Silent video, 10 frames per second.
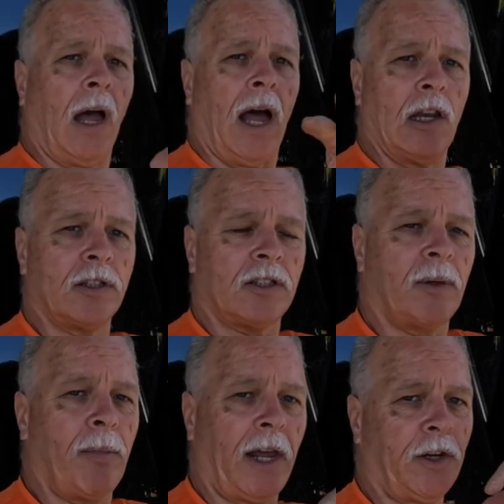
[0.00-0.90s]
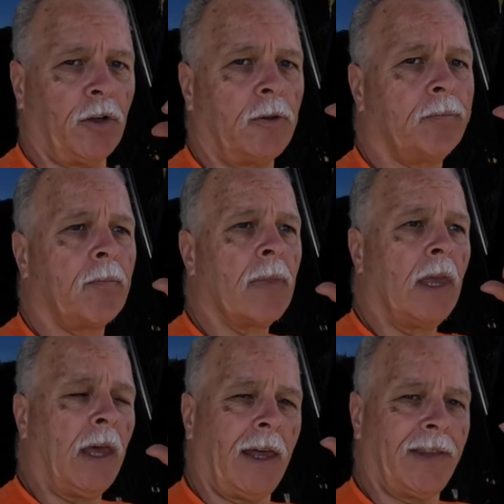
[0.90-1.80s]
I looked at the manual
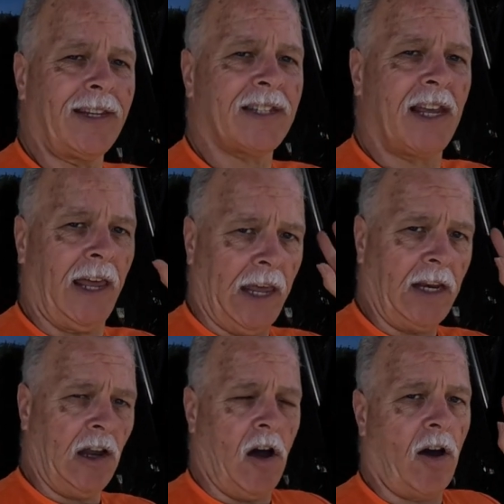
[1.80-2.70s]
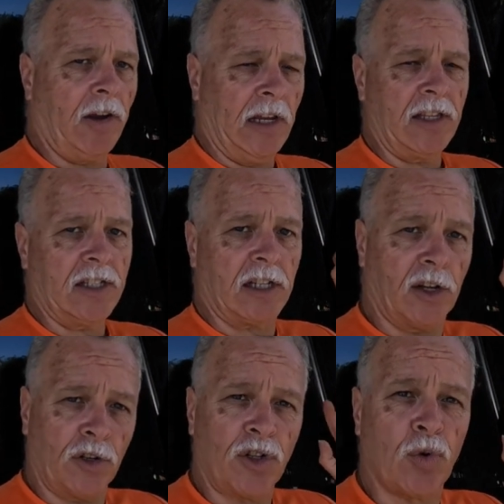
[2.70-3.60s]
and they said any awning that's
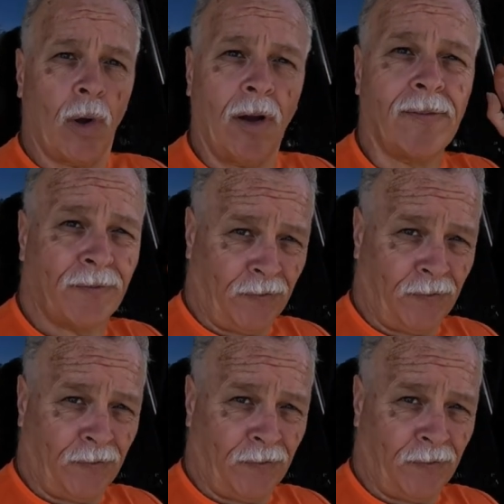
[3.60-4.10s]
under twelve